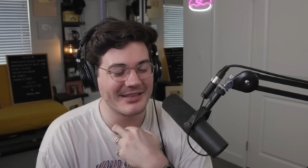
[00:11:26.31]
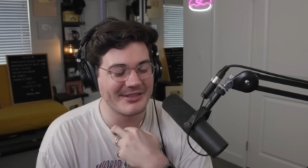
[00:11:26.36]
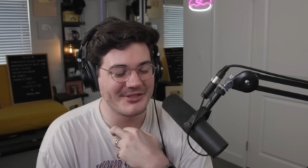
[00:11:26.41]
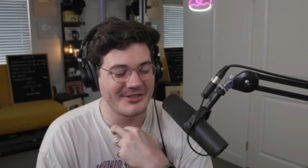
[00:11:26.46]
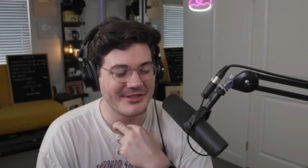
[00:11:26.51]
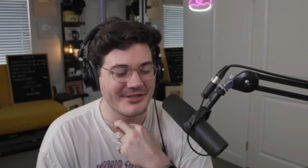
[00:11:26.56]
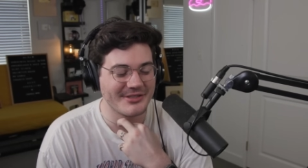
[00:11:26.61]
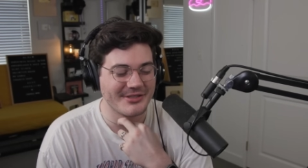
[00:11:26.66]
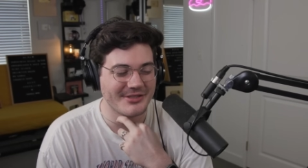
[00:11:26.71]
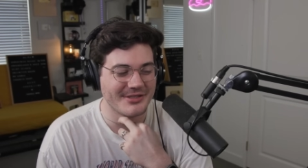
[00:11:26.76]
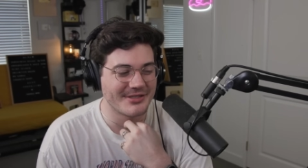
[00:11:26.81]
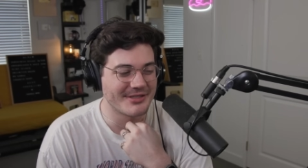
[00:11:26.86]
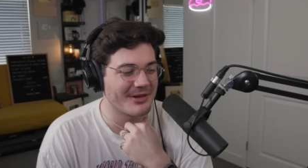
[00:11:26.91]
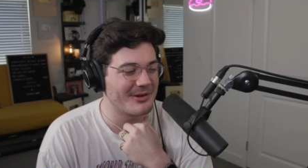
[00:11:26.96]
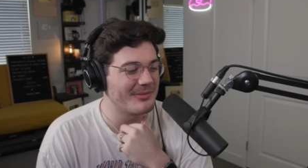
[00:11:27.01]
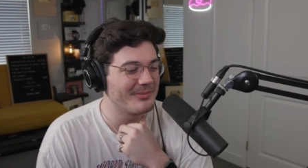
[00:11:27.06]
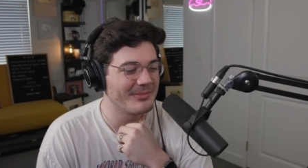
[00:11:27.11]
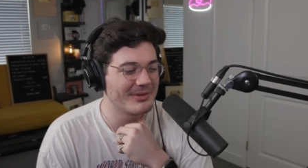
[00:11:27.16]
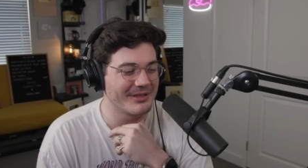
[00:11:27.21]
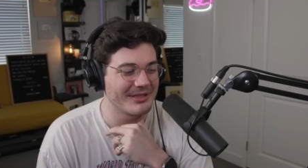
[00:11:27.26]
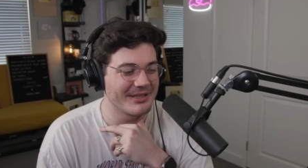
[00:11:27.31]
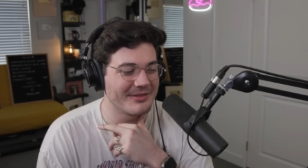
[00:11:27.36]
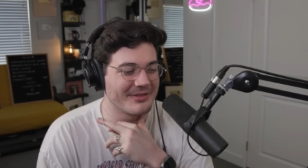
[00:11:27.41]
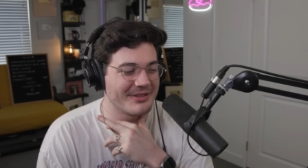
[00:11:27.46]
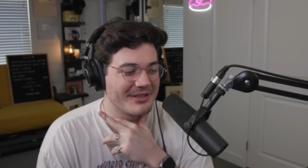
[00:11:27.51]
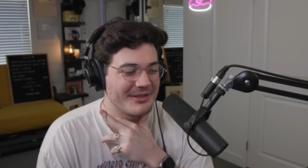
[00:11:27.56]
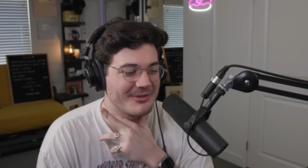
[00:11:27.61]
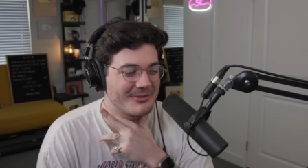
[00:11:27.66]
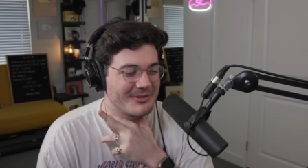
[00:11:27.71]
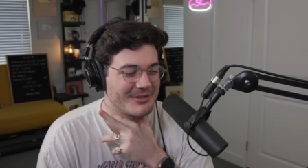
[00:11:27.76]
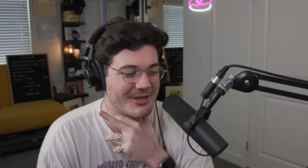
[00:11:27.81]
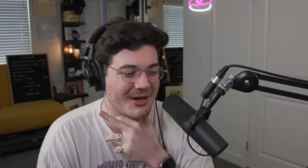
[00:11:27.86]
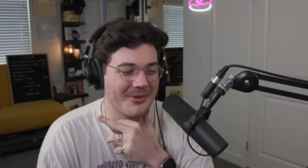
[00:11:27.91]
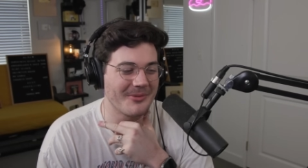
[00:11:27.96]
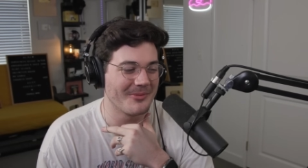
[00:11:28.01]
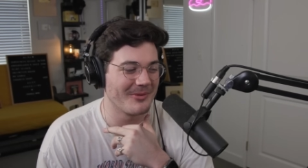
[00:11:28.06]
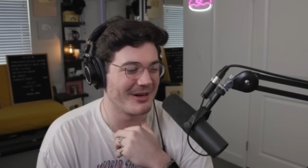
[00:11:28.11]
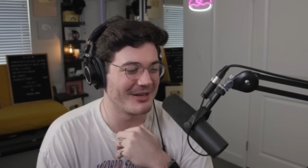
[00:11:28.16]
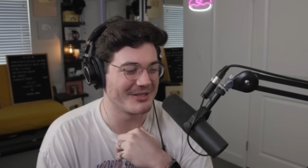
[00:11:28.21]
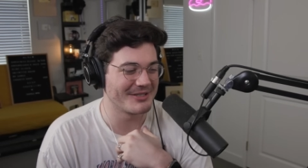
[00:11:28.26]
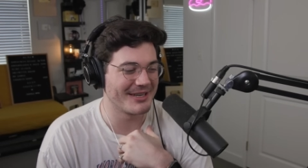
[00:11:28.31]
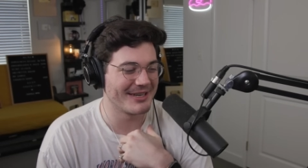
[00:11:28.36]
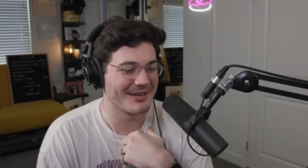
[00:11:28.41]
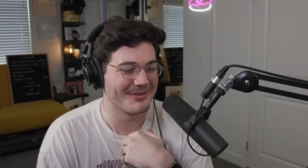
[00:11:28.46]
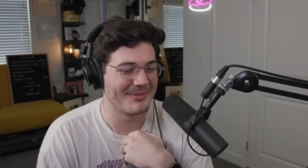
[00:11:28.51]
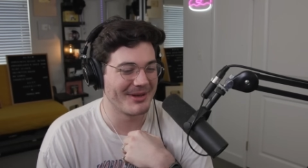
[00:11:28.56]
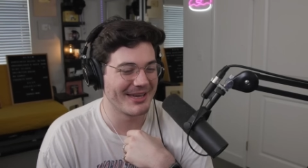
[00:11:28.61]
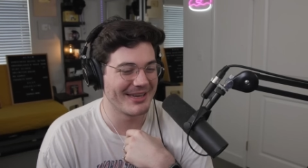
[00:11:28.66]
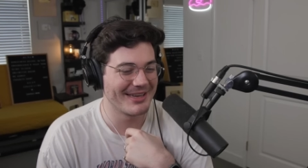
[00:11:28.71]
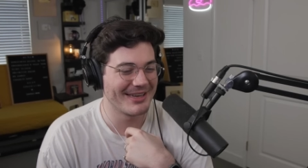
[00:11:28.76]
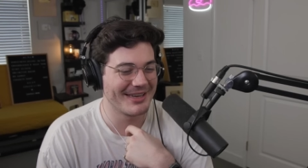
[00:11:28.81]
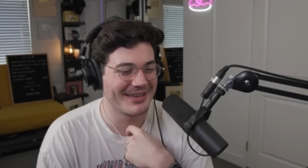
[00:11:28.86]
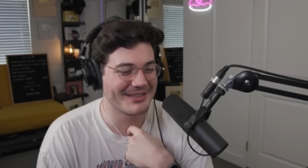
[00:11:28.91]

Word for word: I just don't believe that you don't watch anime.